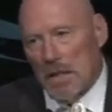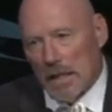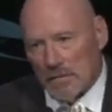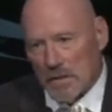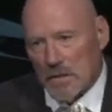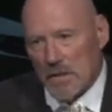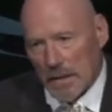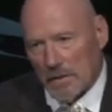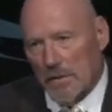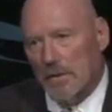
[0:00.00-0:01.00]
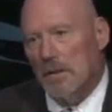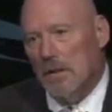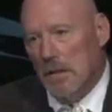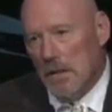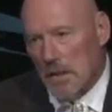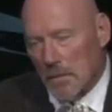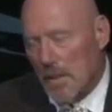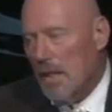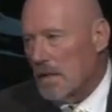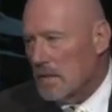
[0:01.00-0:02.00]
have descended
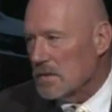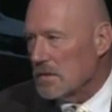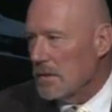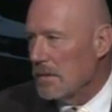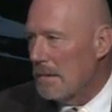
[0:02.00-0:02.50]
upon us.